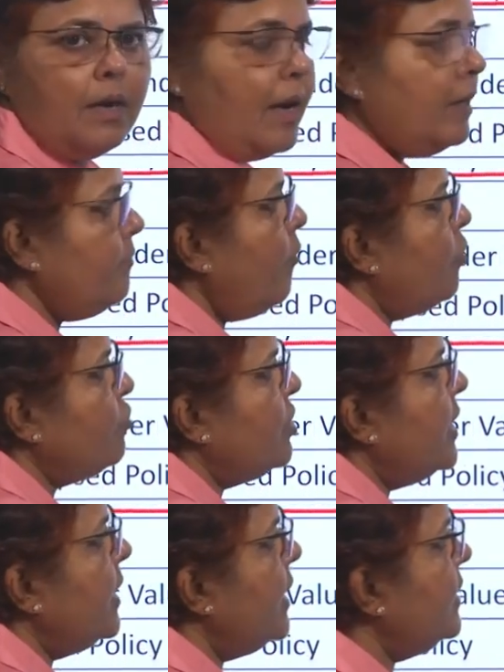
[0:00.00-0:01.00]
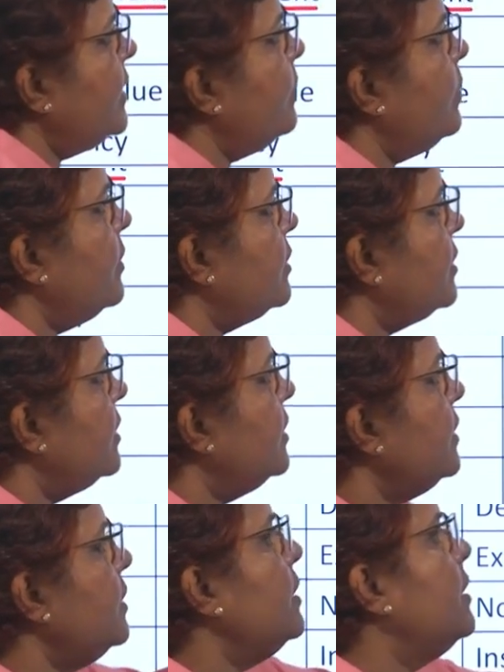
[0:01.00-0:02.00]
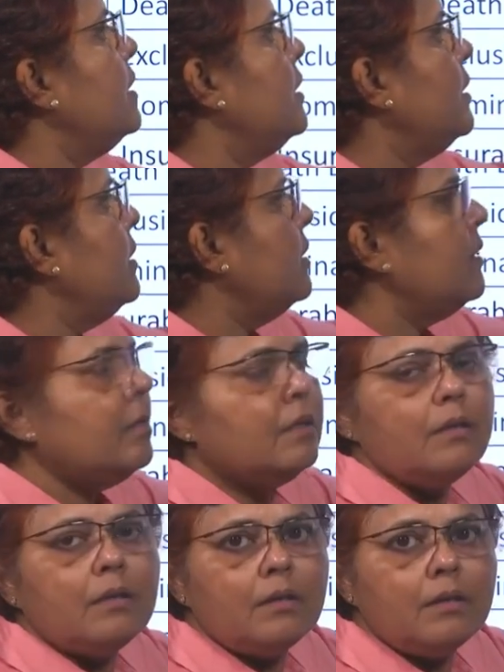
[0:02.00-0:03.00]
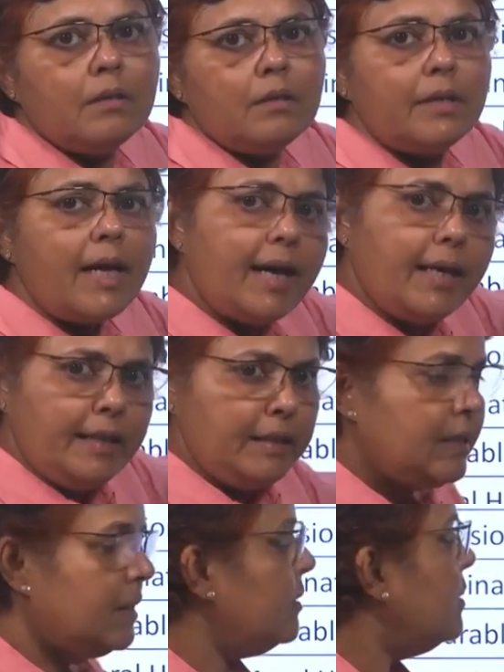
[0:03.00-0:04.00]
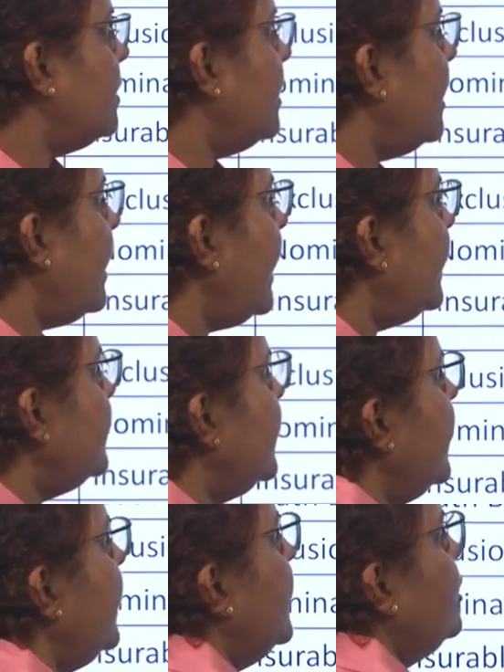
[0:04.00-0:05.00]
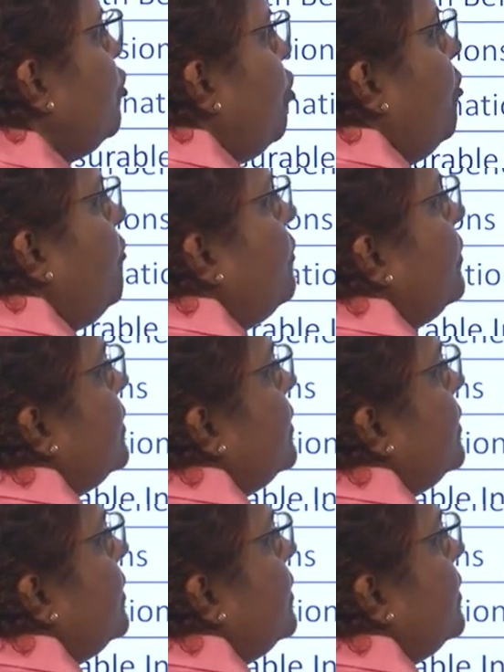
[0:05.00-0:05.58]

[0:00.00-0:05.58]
Unfortunately, the person dies at the age of,